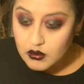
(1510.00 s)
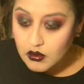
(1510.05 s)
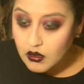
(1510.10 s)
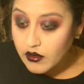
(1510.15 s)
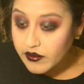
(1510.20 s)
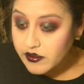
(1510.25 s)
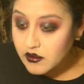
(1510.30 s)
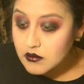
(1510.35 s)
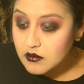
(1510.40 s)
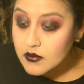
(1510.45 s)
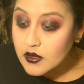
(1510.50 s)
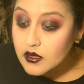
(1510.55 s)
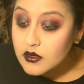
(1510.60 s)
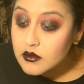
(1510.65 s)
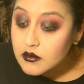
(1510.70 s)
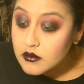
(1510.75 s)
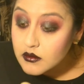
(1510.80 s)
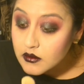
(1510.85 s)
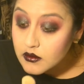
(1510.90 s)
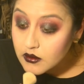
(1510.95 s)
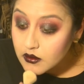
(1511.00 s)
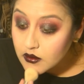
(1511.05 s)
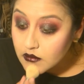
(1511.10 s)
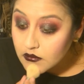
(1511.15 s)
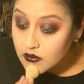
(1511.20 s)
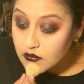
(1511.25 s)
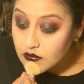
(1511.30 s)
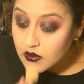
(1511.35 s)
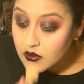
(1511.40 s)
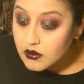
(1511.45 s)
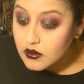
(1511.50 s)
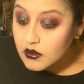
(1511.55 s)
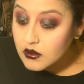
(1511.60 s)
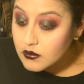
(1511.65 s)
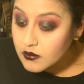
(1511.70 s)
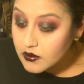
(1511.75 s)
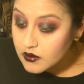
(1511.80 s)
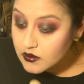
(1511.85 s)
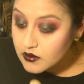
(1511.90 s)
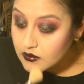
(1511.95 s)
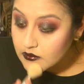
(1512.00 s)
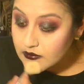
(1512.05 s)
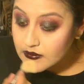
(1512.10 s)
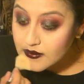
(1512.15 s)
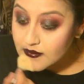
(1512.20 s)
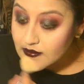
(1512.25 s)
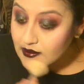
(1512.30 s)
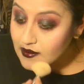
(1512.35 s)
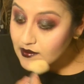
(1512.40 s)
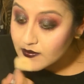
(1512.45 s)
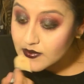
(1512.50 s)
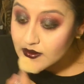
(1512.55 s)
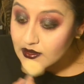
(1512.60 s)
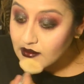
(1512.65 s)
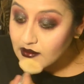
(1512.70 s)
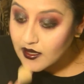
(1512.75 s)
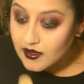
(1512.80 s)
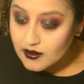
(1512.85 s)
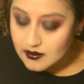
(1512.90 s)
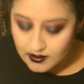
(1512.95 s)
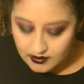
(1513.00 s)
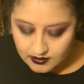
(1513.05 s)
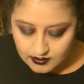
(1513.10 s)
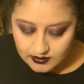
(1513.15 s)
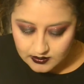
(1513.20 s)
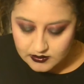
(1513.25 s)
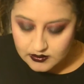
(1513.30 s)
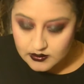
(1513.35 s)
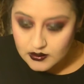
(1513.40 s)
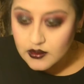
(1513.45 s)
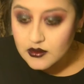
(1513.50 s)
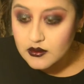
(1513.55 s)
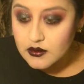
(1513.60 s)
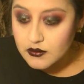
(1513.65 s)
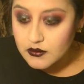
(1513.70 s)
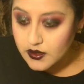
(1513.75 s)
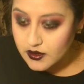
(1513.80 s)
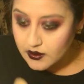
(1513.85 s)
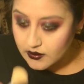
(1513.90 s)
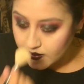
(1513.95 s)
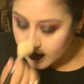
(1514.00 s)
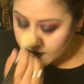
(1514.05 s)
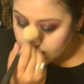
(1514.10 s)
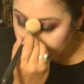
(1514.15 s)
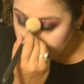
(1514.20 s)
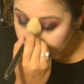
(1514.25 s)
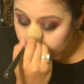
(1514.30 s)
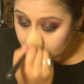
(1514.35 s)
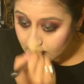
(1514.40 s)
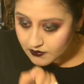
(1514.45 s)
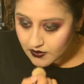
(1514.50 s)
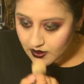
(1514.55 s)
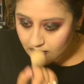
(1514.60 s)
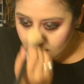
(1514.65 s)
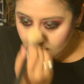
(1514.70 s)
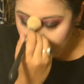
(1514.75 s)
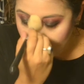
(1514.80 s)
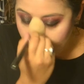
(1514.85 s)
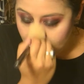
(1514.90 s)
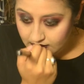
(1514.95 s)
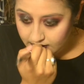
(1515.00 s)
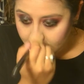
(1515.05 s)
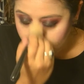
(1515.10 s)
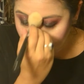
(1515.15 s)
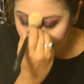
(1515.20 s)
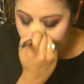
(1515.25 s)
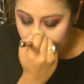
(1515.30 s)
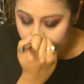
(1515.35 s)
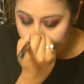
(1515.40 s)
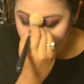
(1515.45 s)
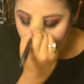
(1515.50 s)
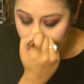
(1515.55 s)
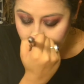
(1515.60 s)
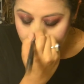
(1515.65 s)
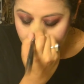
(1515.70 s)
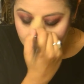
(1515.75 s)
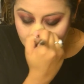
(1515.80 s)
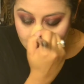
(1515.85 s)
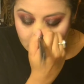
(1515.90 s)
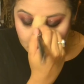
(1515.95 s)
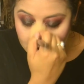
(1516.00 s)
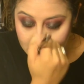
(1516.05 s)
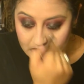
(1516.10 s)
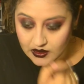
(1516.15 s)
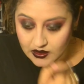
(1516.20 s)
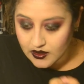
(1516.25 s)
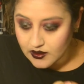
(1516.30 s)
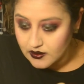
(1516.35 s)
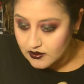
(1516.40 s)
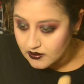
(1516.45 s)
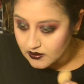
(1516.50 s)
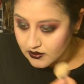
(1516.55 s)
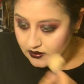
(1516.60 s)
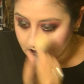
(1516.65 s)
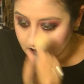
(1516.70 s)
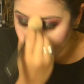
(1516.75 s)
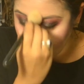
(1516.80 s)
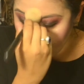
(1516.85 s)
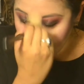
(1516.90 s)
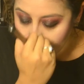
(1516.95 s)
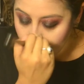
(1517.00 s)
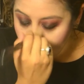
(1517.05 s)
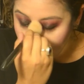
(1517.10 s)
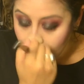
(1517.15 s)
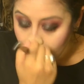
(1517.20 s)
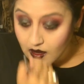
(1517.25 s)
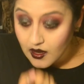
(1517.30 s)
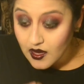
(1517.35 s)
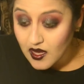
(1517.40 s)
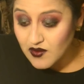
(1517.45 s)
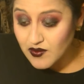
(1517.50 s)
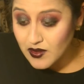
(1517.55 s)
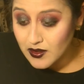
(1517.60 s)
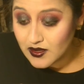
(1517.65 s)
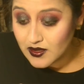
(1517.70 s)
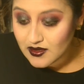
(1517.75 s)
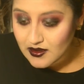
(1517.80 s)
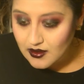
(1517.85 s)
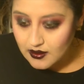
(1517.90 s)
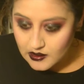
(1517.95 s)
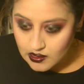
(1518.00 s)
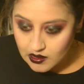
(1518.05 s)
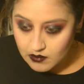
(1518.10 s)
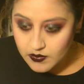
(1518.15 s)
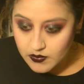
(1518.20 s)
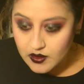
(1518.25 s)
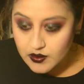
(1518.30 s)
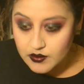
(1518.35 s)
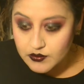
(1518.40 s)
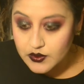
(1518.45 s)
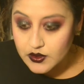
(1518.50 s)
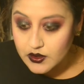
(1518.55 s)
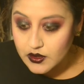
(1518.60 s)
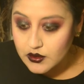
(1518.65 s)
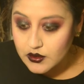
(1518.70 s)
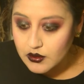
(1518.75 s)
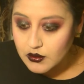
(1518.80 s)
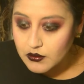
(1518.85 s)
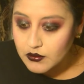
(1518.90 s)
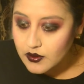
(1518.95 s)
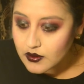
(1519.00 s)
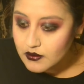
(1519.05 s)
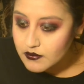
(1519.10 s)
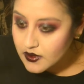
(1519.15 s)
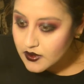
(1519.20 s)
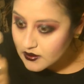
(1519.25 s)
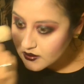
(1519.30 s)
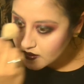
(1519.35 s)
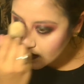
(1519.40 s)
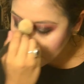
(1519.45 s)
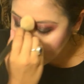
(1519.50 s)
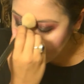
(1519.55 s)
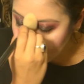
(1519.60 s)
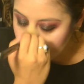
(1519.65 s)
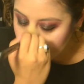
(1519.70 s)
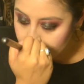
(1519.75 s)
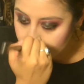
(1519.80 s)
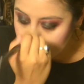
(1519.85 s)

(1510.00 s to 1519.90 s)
I'll think about it. I'll think about doing that. I'm going to highlight this in the regular areas. I'm not going to highlight on my lips just because I've already done them and I really don't want to mess them up.